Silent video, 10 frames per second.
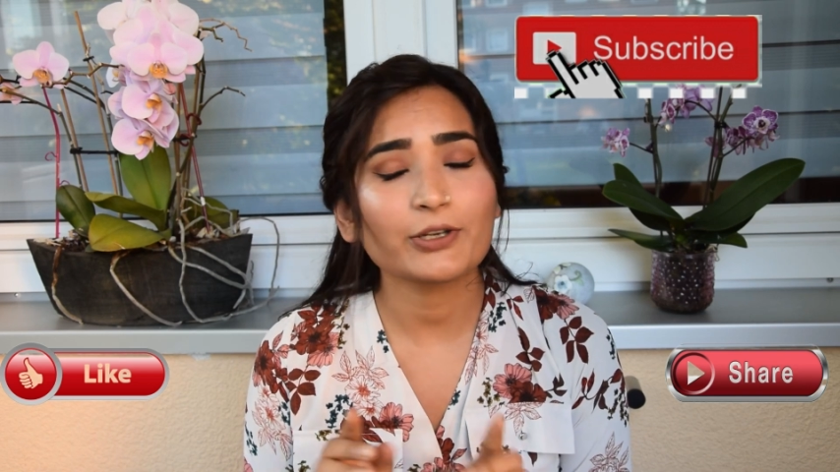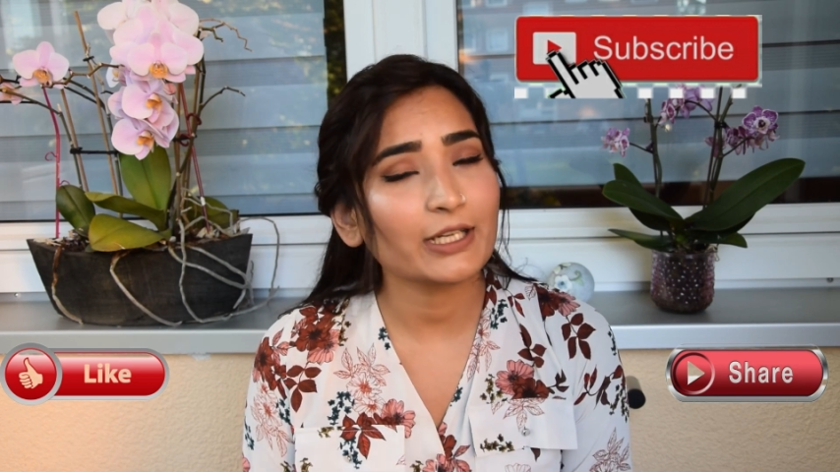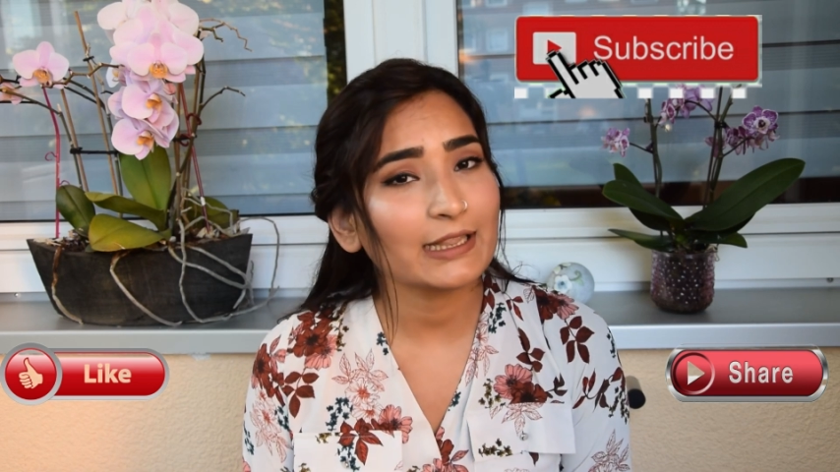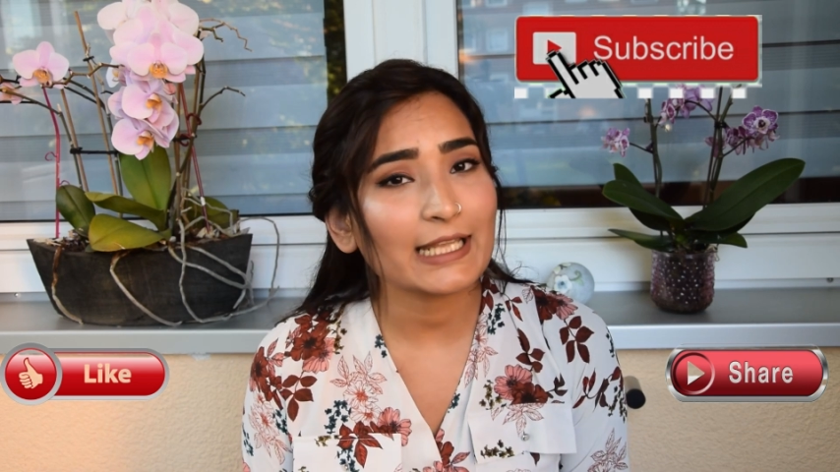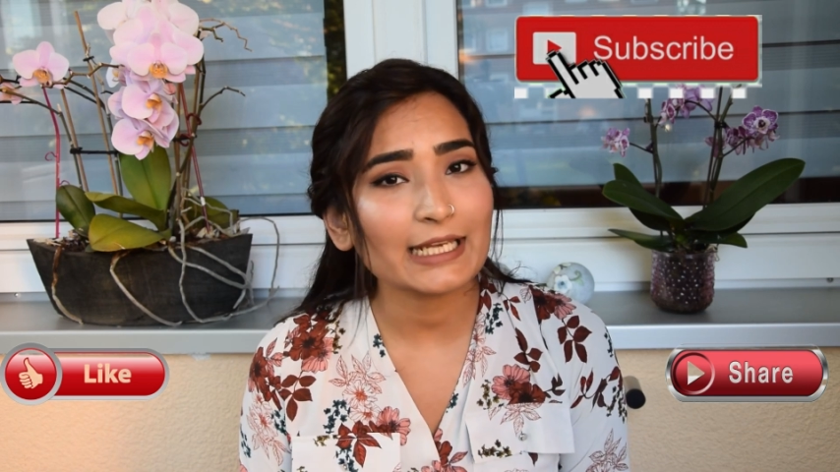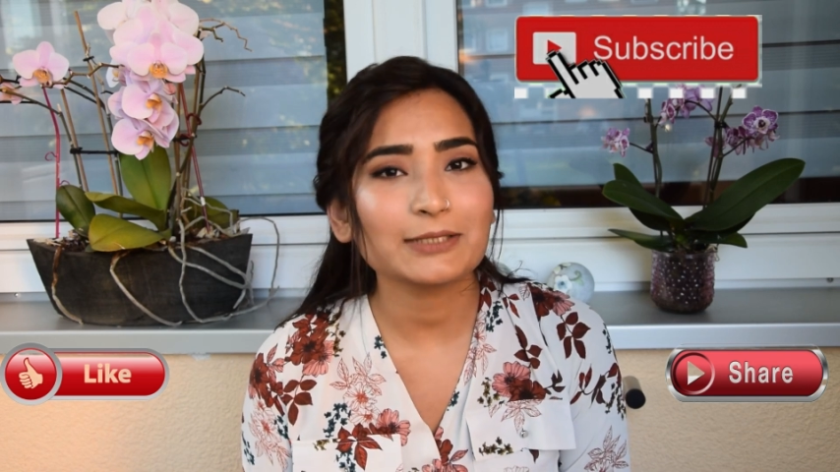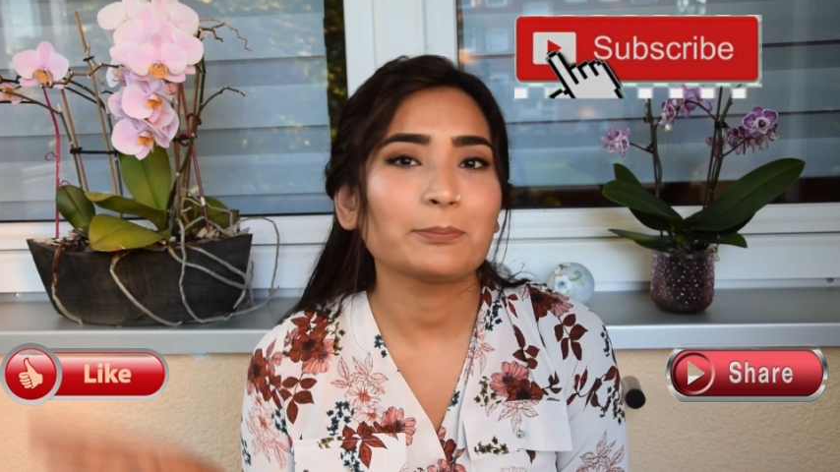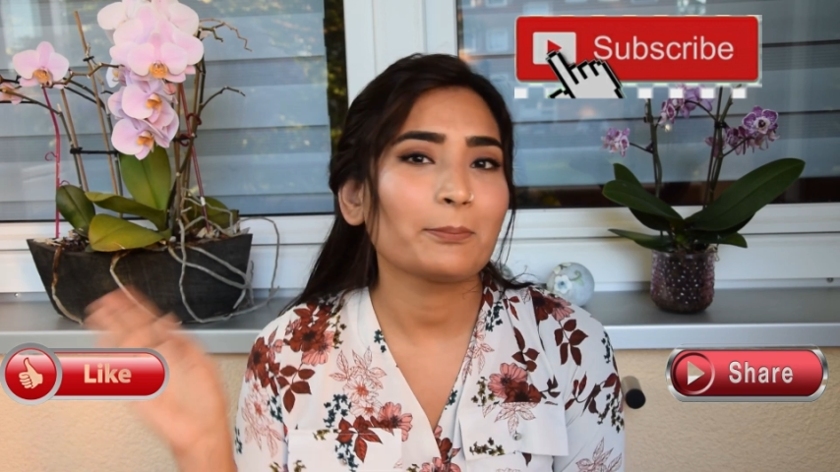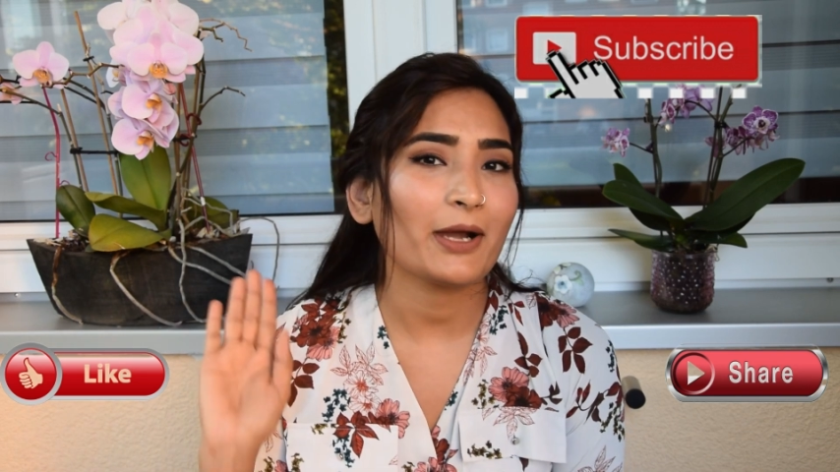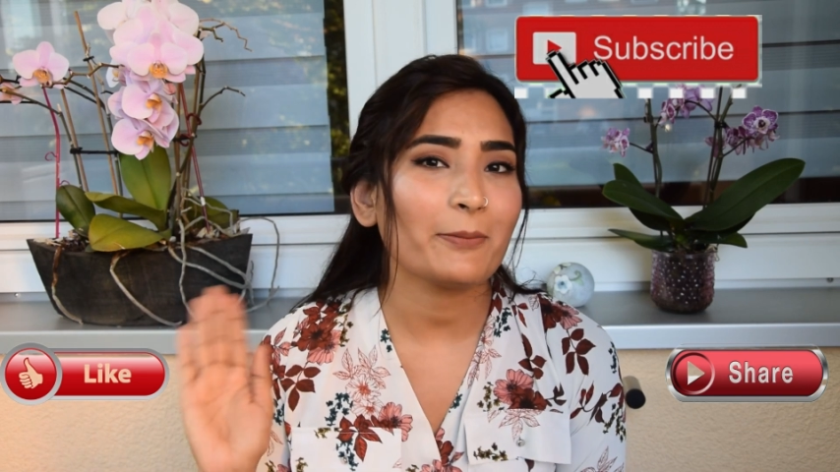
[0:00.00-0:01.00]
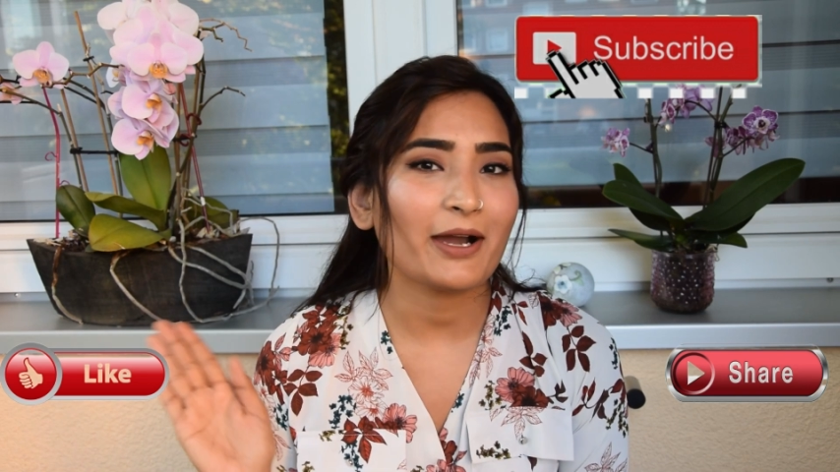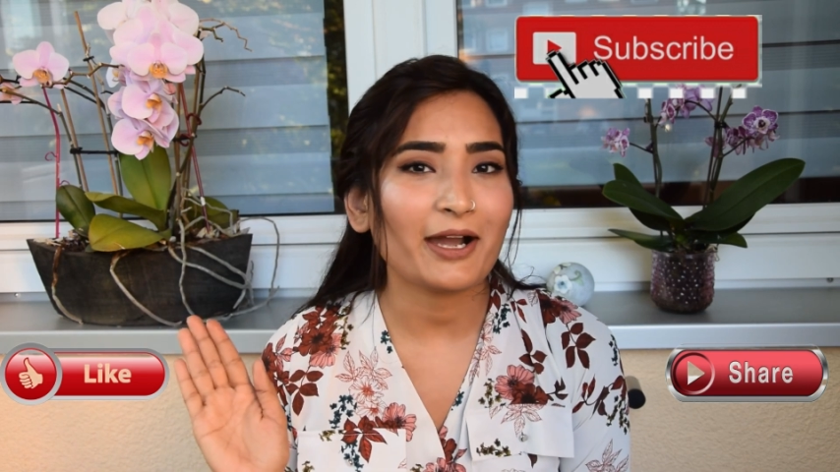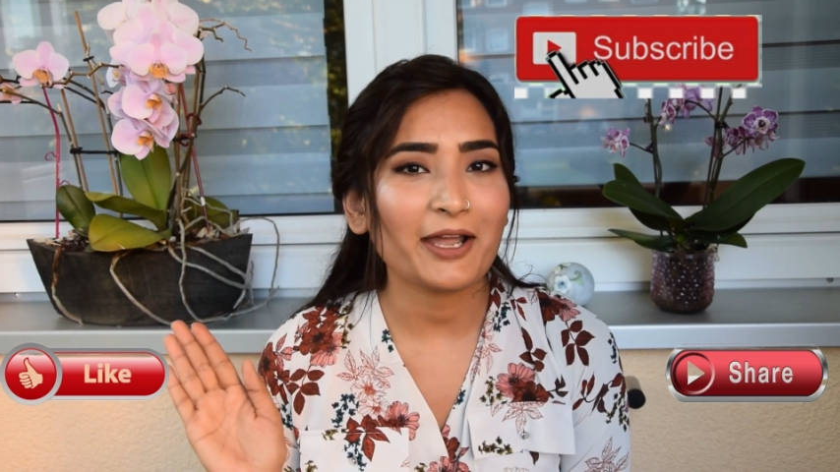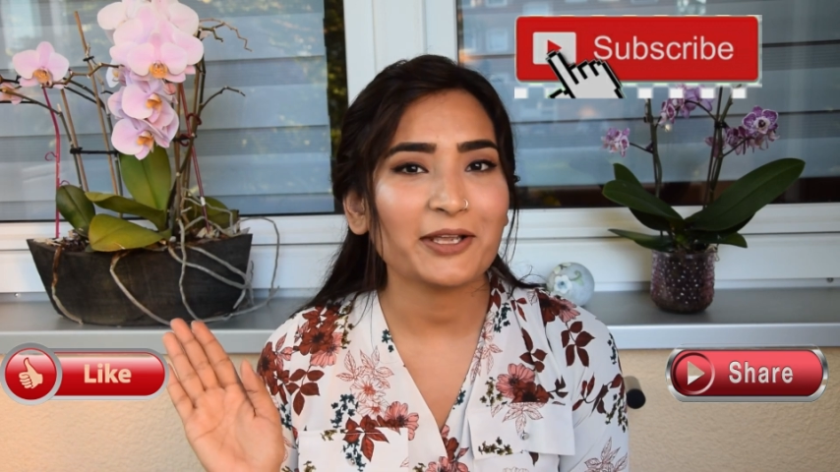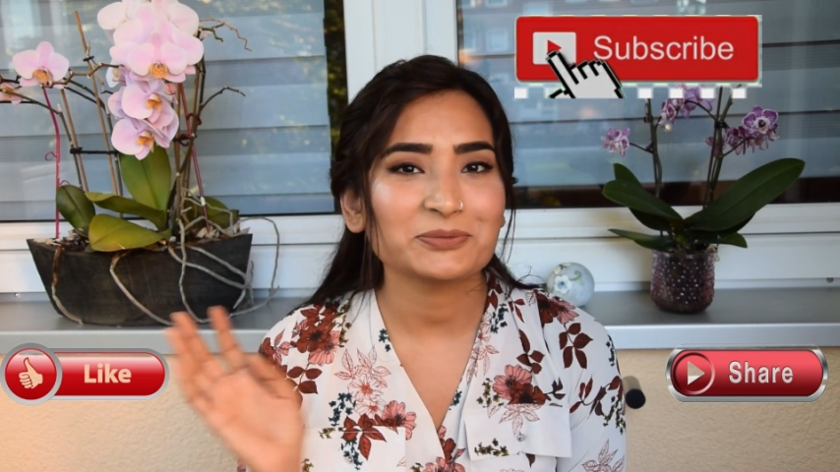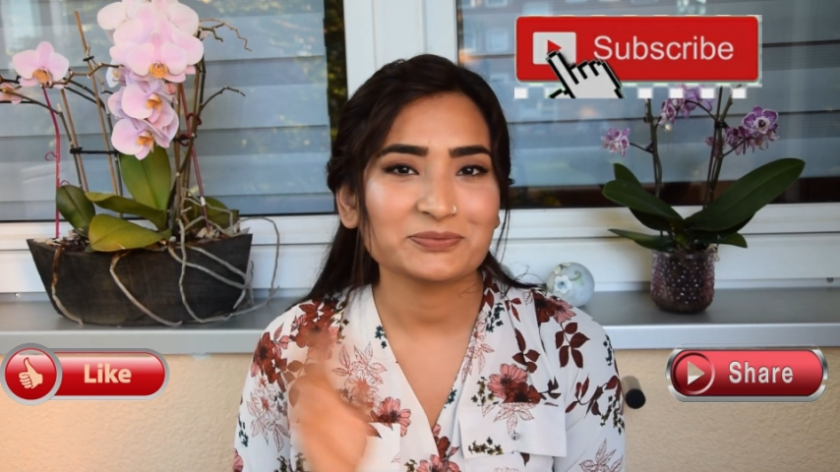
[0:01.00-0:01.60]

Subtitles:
Till then, bye bye.